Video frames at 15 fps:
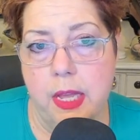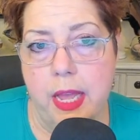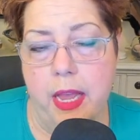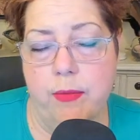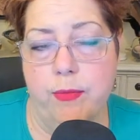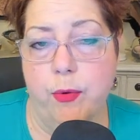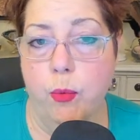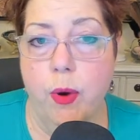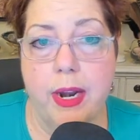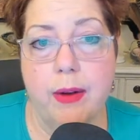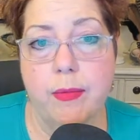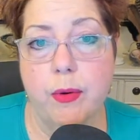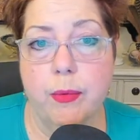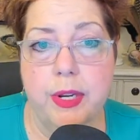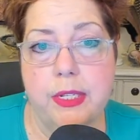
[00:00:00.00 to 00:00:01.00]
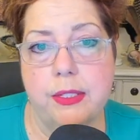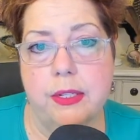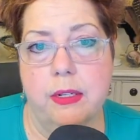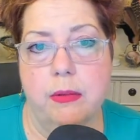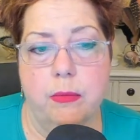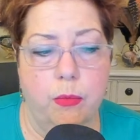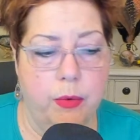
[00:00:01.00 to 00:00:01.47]
And for whatever
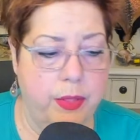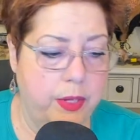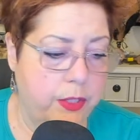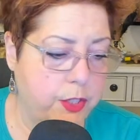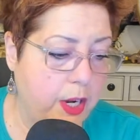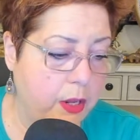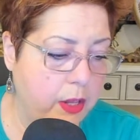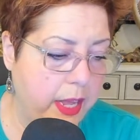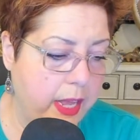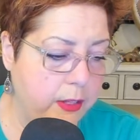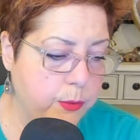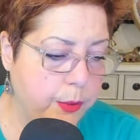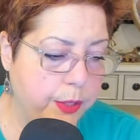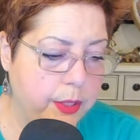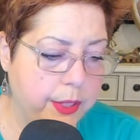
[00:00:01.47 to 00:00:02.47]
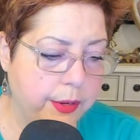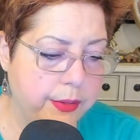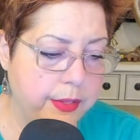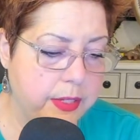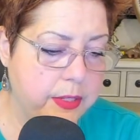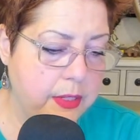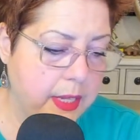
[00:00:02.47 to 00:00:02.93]
reason, when the chuckleheads were
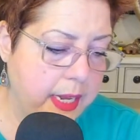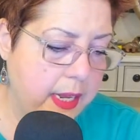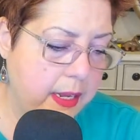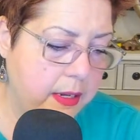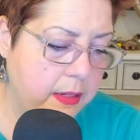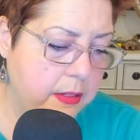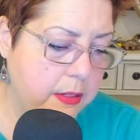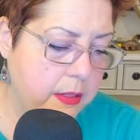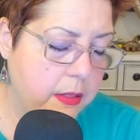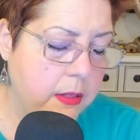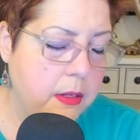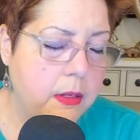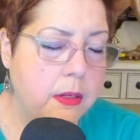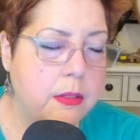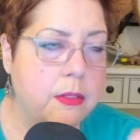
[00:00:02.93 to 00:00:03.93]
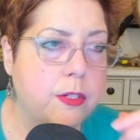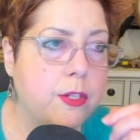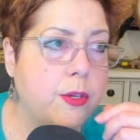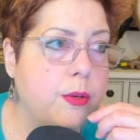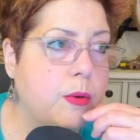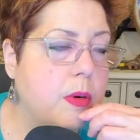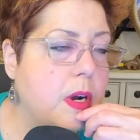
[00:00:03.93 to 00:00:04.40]
clearing this land
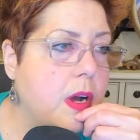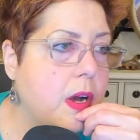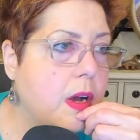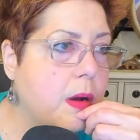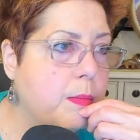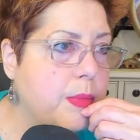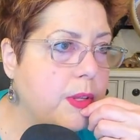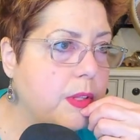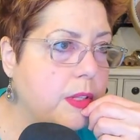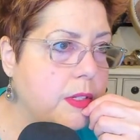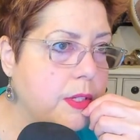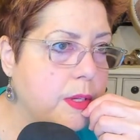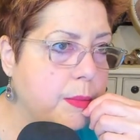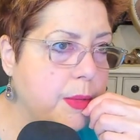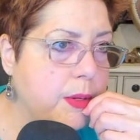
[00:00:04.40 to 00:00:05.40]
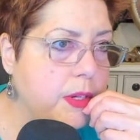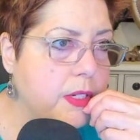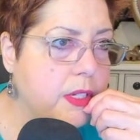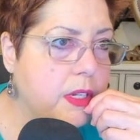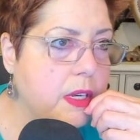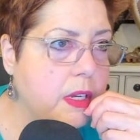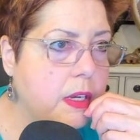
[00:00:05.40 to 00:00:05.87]
to build this
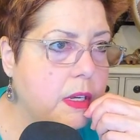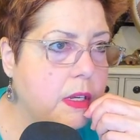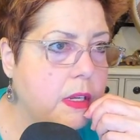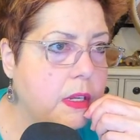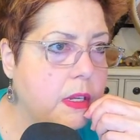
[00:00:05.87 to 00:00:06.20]
community,